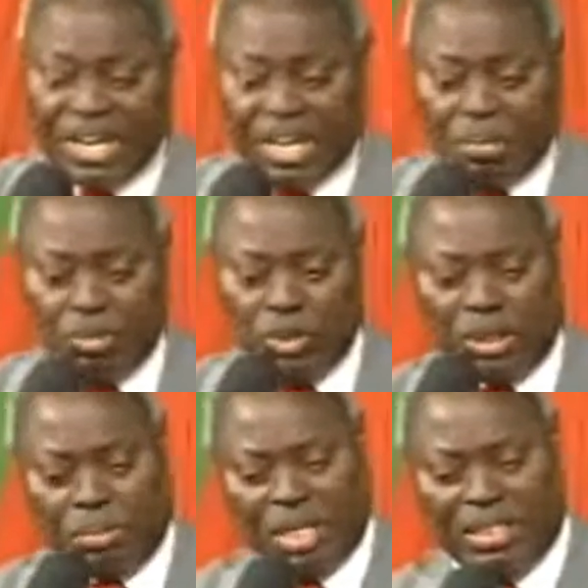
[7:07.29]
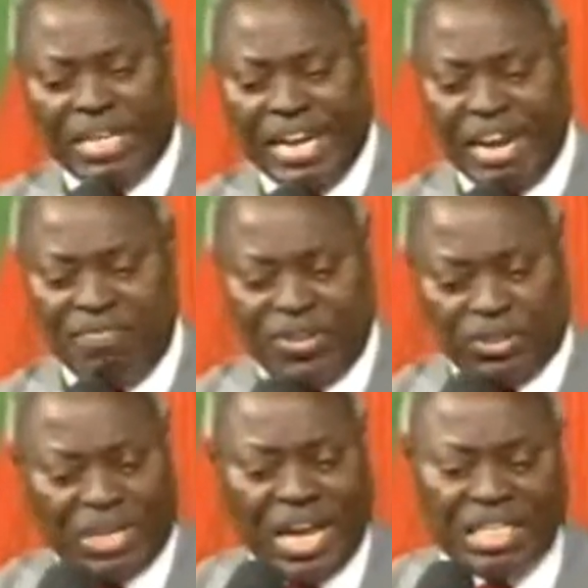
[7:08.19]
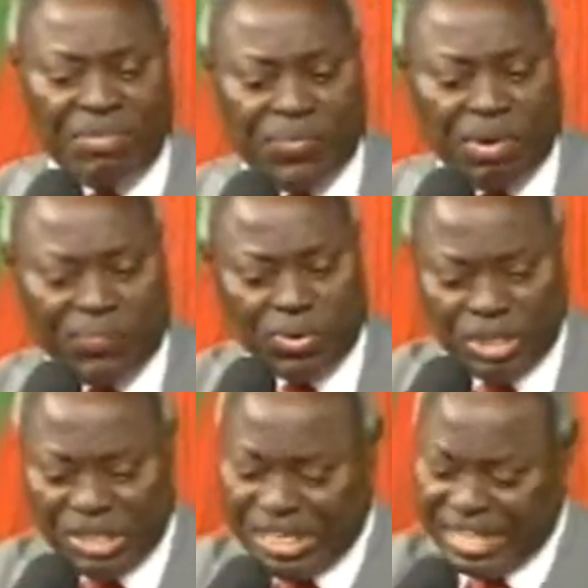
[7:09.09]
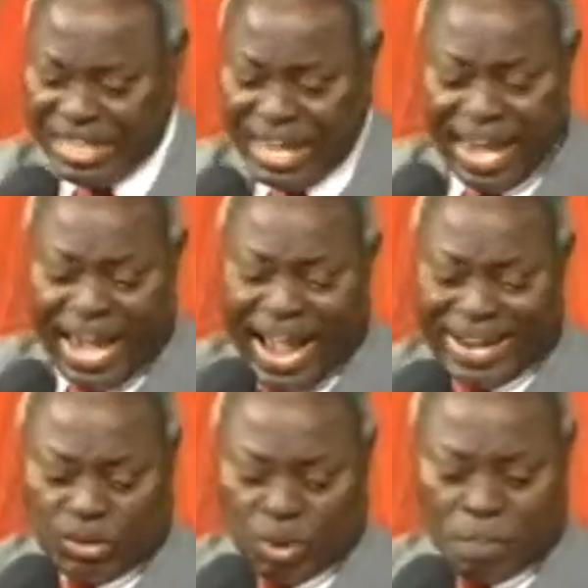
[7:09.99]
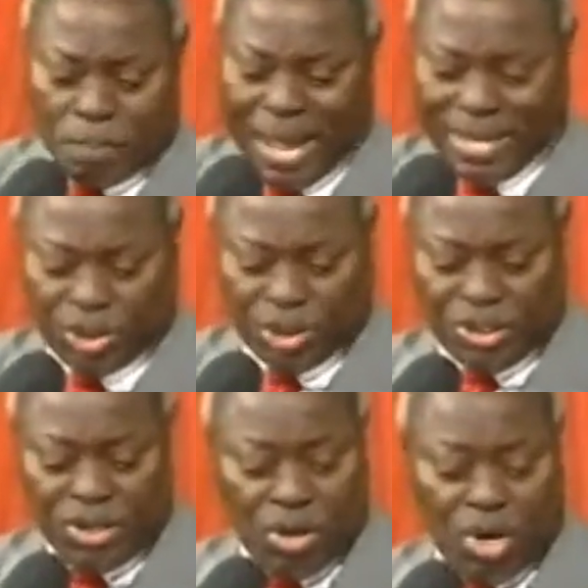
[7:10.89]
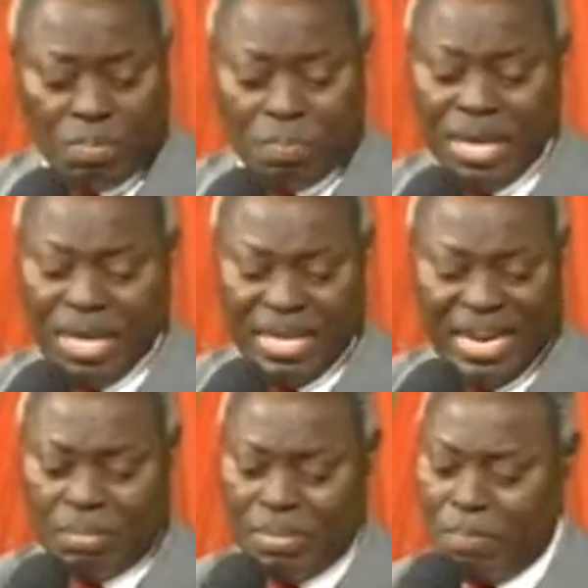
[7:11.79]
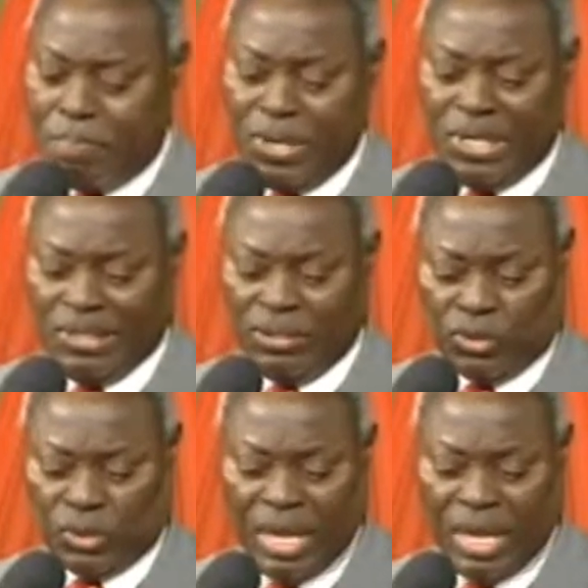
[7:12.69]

Hebrews chapter 10, verse 34, For ye had compassion on me in my bonds,